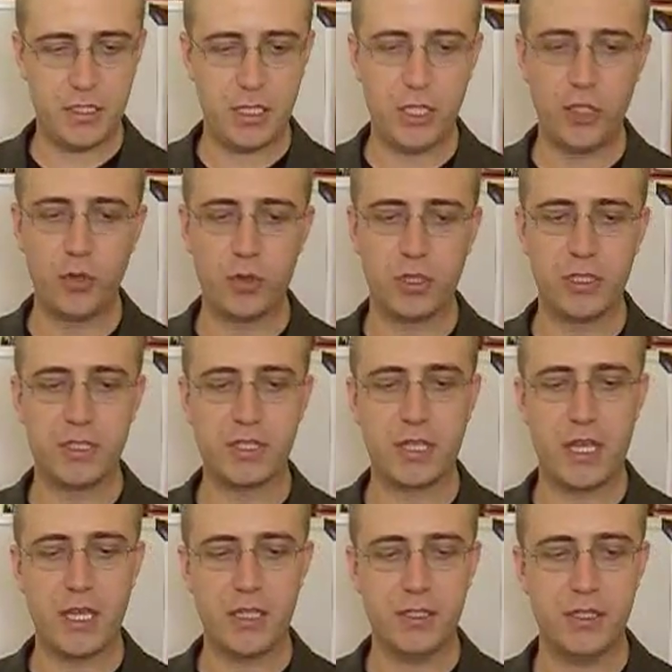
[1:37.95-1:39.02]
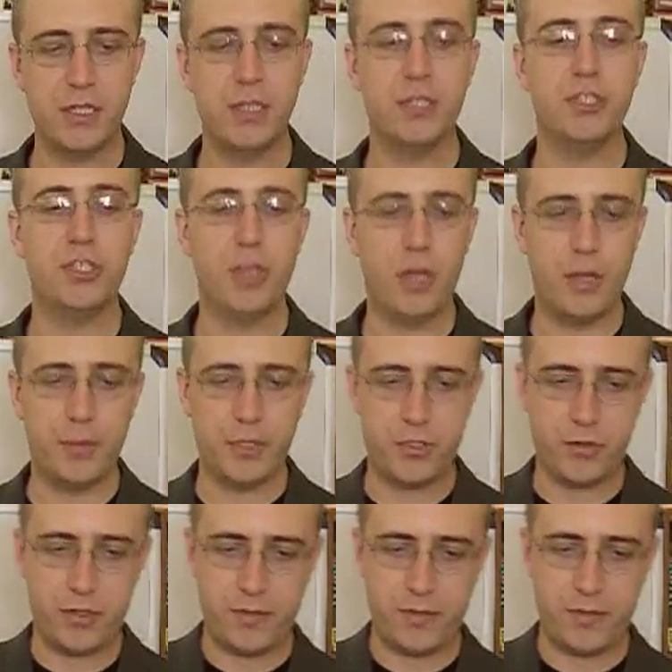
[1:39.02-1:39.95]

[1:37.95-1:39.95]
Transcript: in Euclid's case, geometry.